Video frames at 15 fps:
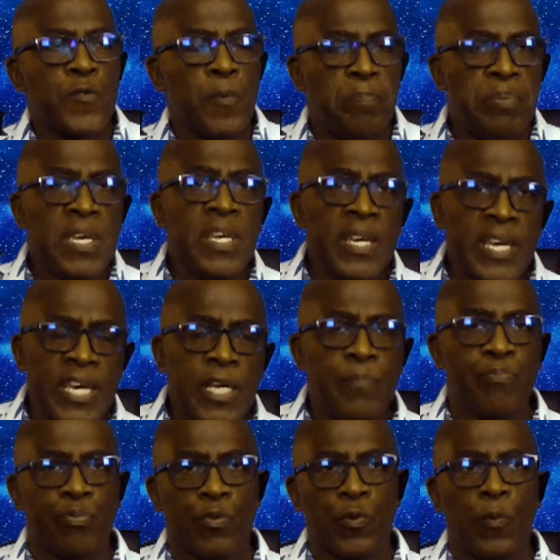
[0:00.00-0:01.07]
to be a
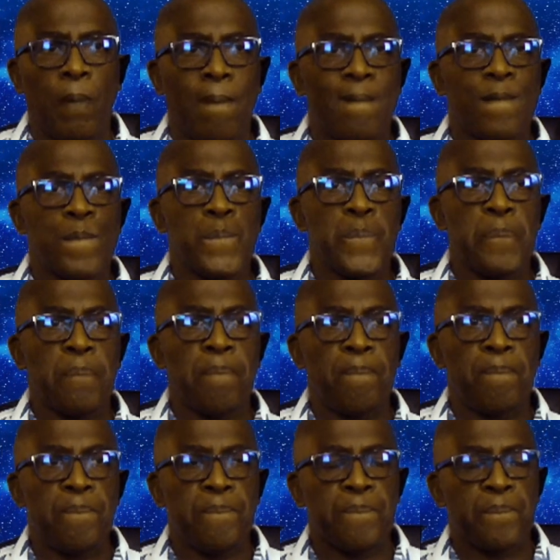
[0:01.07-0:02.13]
Hebrew
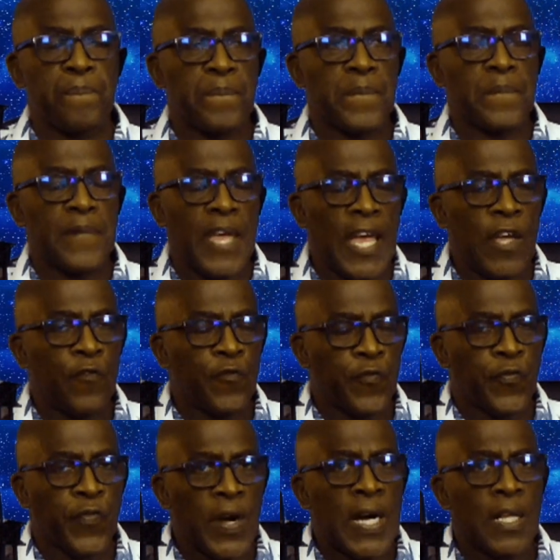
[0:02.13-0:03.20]
and
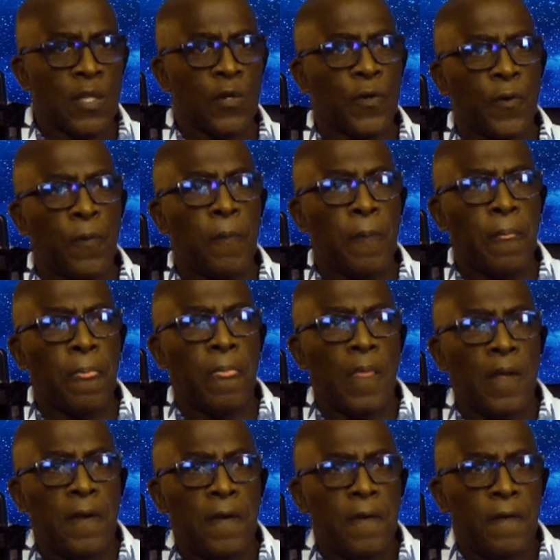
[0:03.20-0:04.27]
follow
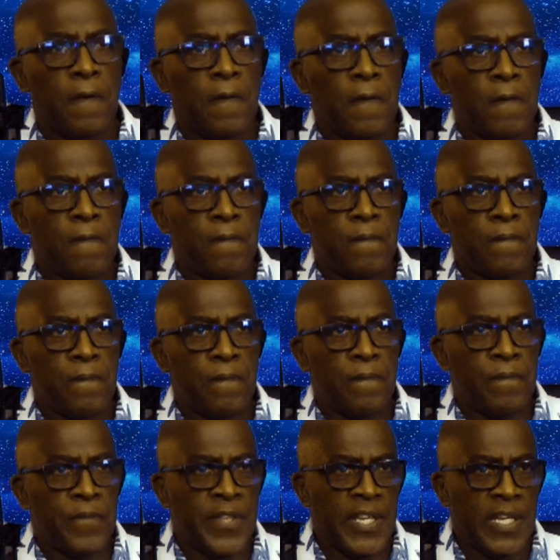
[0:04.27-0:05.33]

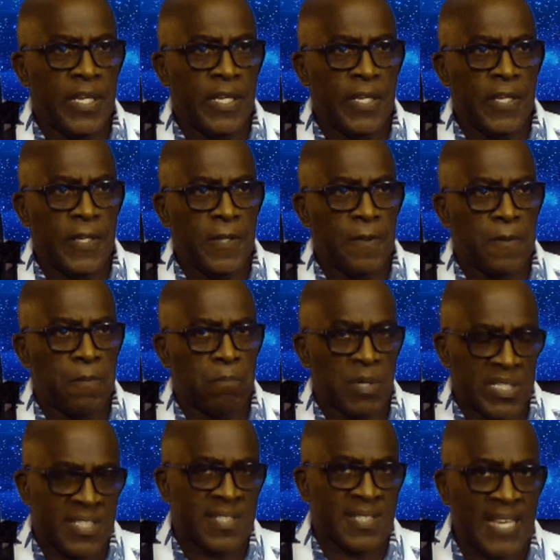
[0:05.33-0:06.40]
the
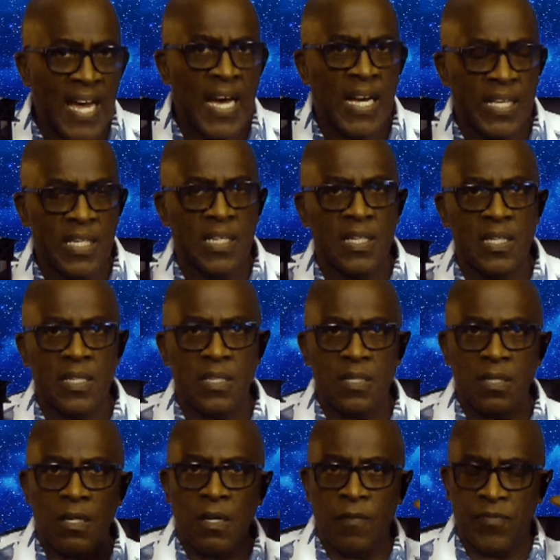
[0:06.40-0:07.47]

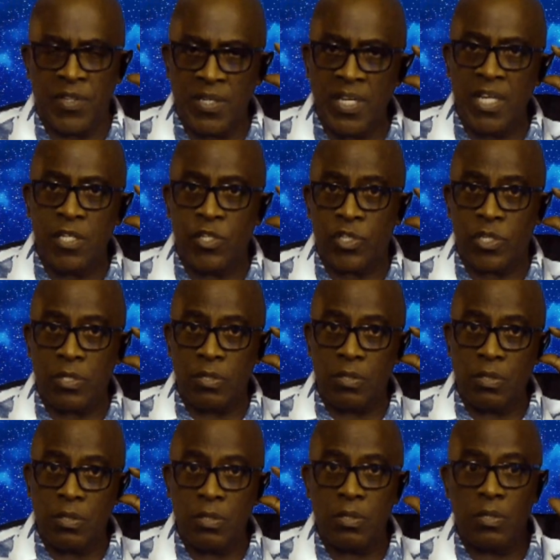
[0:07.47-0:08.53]
Messiah of the
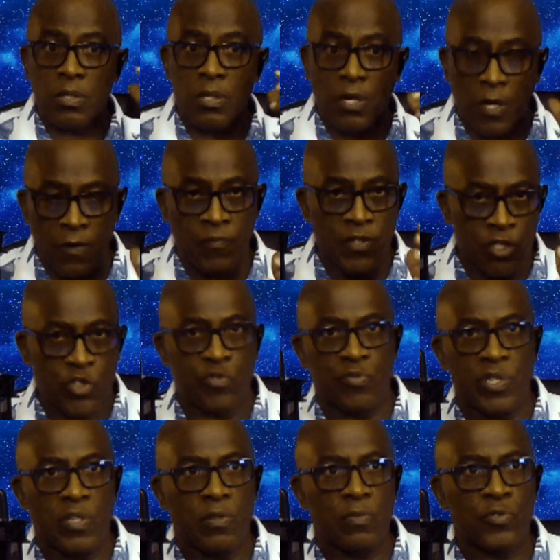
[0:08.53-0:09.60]
nation of
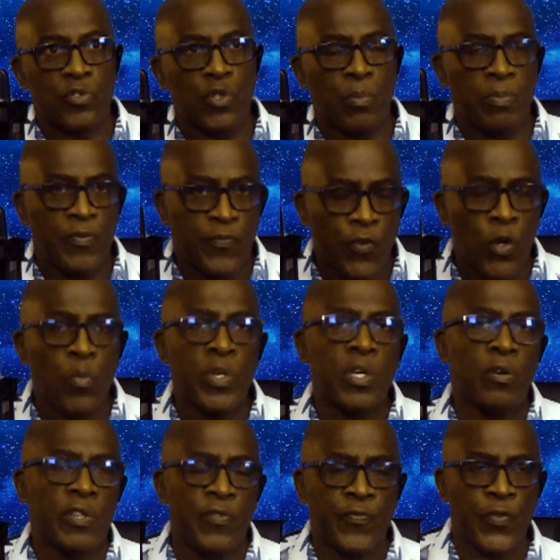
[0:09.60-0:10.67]
Israel. So before we
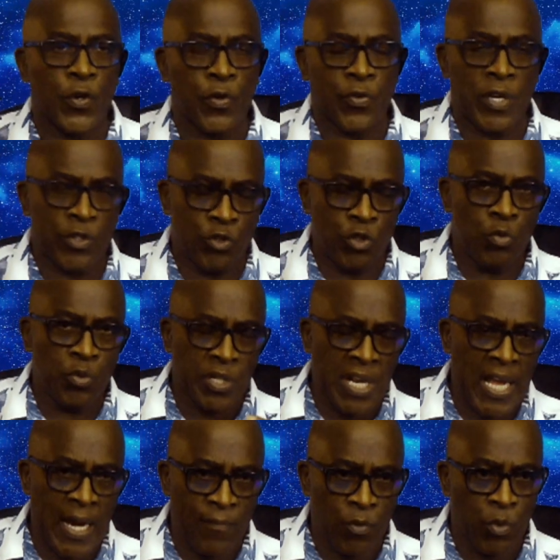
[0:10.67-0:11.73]
go any further, I do want
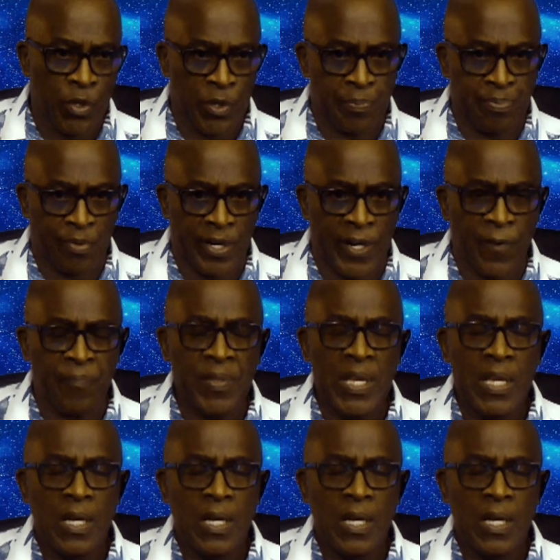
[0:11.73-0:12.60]
to have a word of prayer,